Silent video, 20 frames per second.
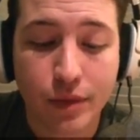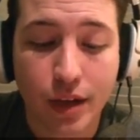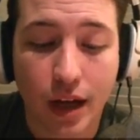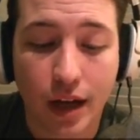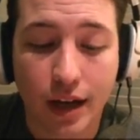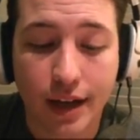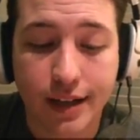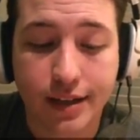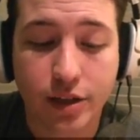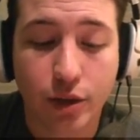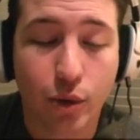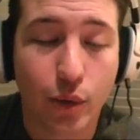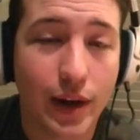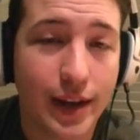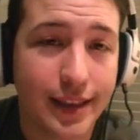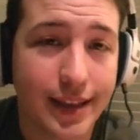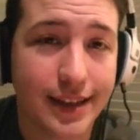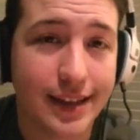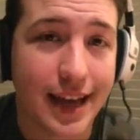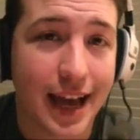It's a
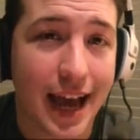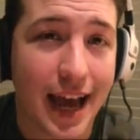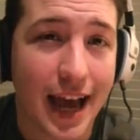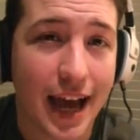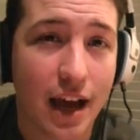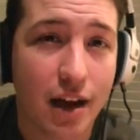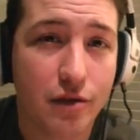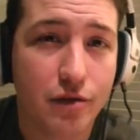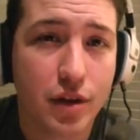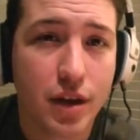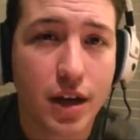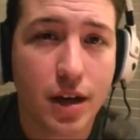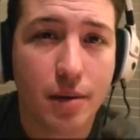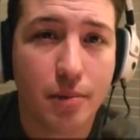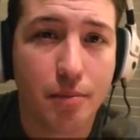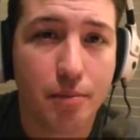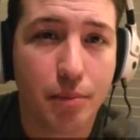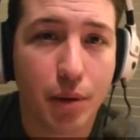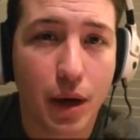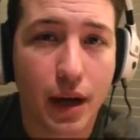great thing to have,
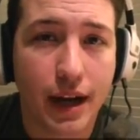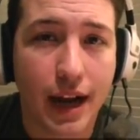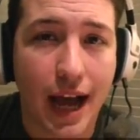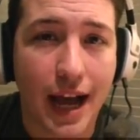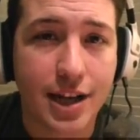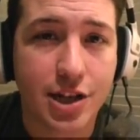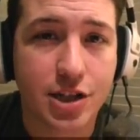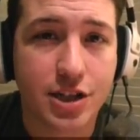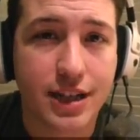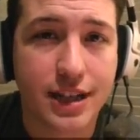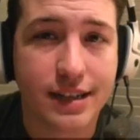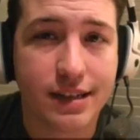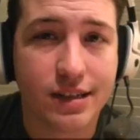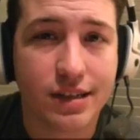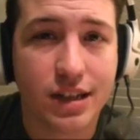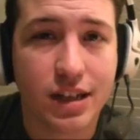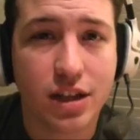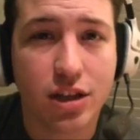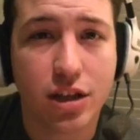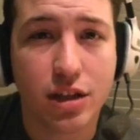but I just didn't
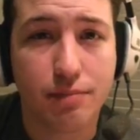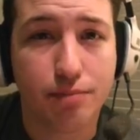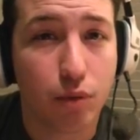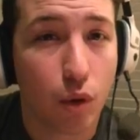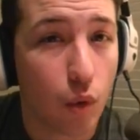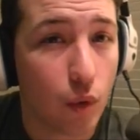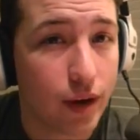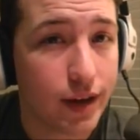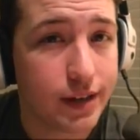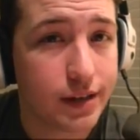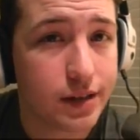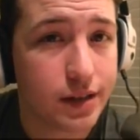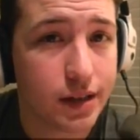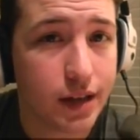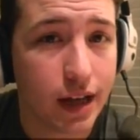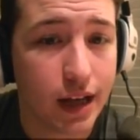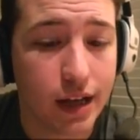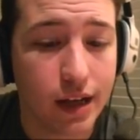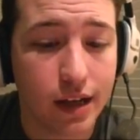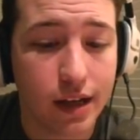see the point
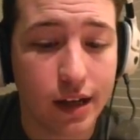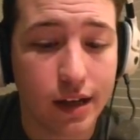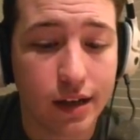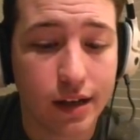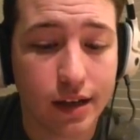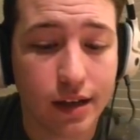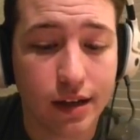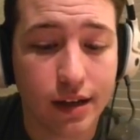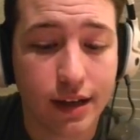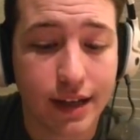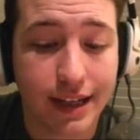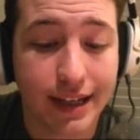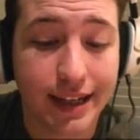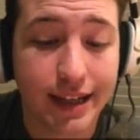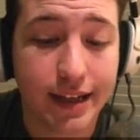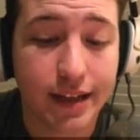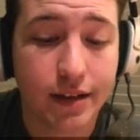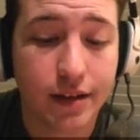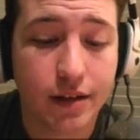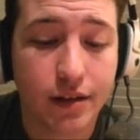in
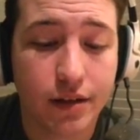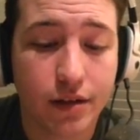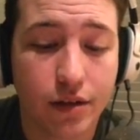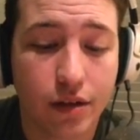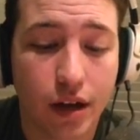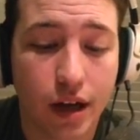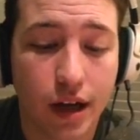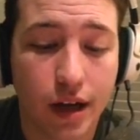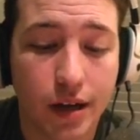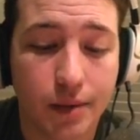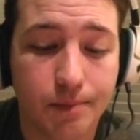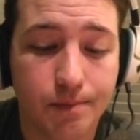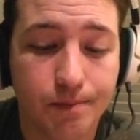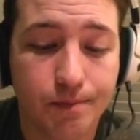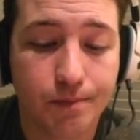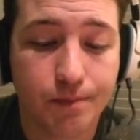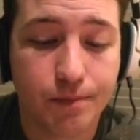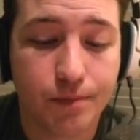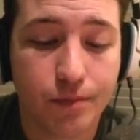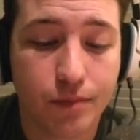getting
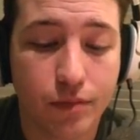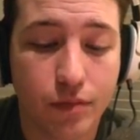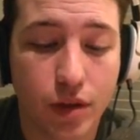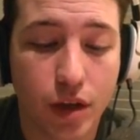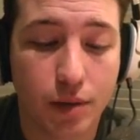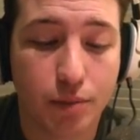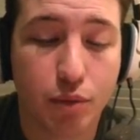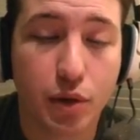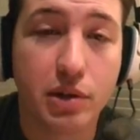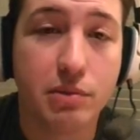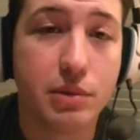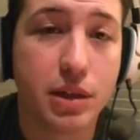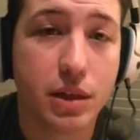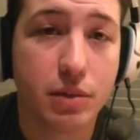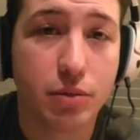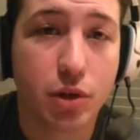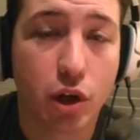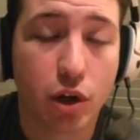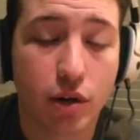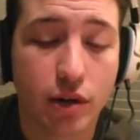the
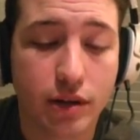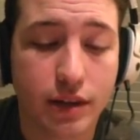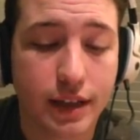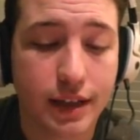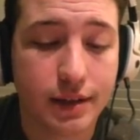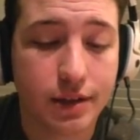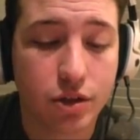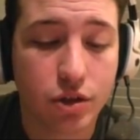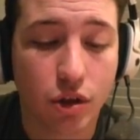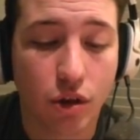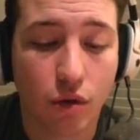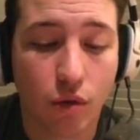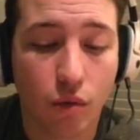premium currently. So